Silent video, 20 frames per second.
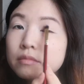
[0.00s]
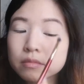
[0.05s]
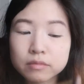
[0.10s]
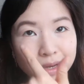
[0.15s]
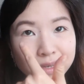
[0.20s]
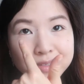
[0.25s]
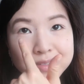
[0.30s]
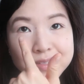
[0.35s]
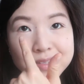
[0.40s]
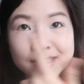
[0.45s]

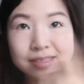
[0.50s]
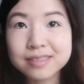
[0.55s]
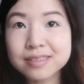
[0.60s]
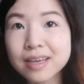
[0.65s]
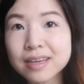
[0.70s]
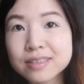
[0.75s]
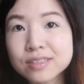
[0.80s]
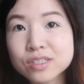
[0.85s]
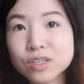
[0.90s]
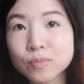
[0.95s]
Why is this
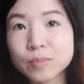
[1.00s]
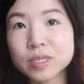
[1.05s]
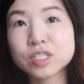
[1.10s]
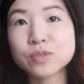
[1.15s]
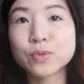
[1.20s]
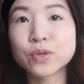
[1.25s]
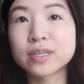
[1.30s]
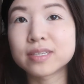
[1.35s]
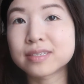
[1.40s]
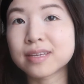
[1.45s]
side so much
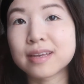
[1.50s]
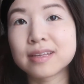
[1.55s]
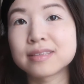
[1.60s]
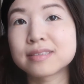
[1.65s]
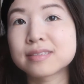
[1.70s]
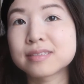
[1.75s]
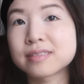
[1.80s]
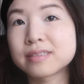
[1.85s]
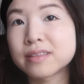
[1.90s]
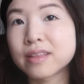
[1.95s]
more
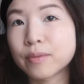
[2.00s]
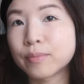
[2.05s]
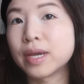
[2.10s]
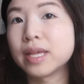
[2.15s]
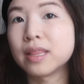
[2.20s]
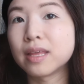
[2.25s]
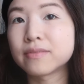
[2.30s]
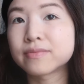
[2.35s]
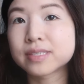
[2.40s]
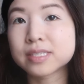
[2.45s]
intense than my
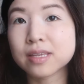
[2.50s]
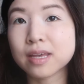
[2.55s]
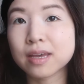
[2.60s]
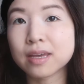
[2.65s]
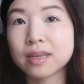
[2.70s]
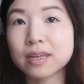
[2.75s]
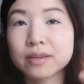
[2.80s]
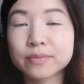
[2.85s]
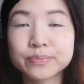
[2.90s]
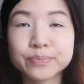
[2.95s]
left
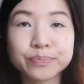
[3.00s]
side?